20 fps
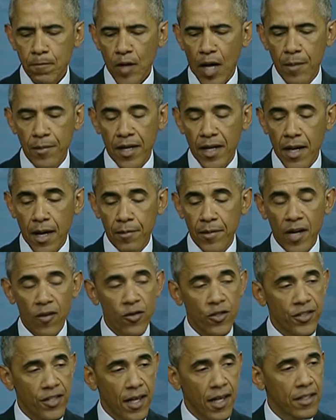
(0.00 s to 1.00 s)
I'm
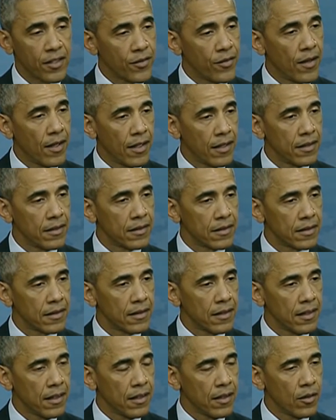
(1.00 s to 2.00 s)
never satisfied
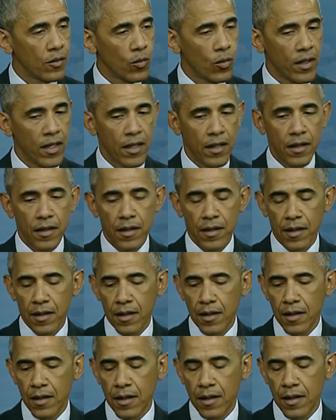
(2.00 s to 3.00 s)
with
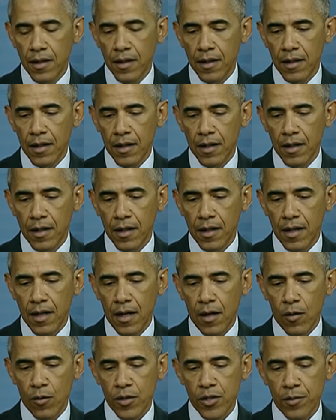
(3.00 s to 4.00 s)

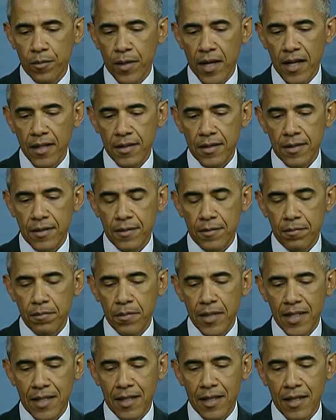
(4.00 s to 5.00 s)
our response,
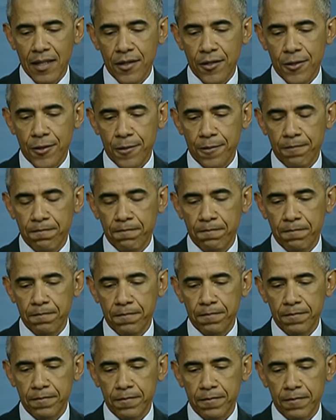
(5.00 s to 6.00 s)
because
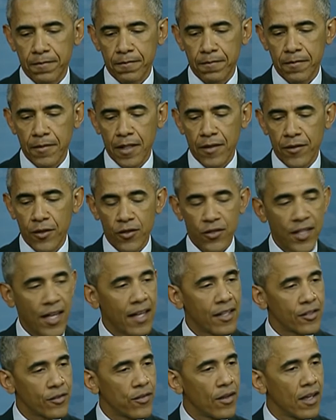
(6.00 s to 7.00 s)
if you're
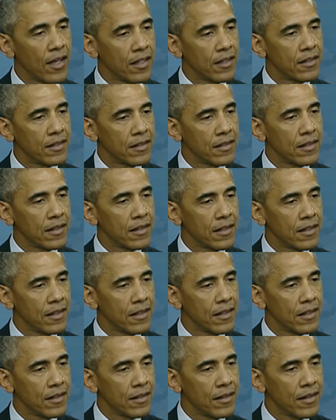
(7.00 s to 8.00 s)
satisfied,
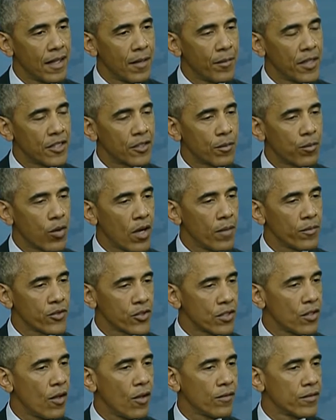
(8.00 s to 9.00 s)
that means the problem's
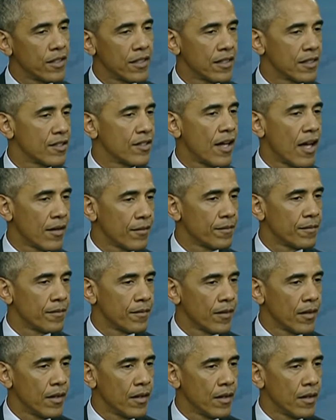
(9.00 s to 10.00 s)
solved, and it's not.
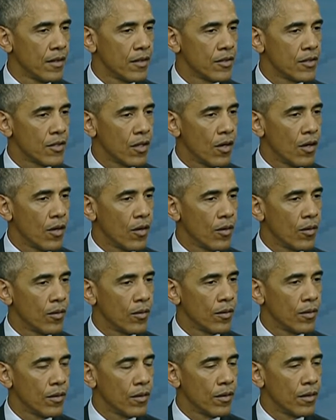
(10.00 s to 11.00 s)

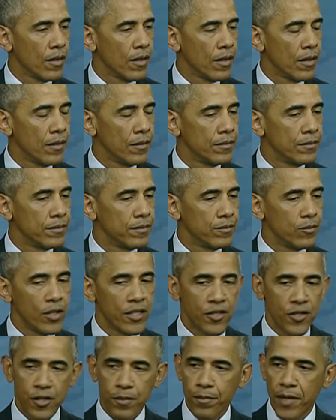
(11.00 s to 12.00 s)
So we
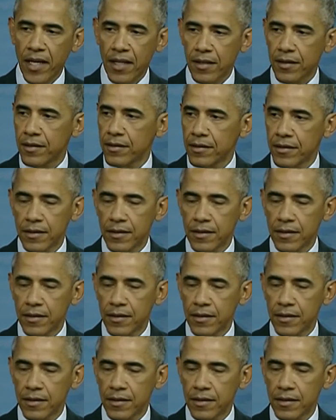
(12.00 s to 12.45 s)
just spent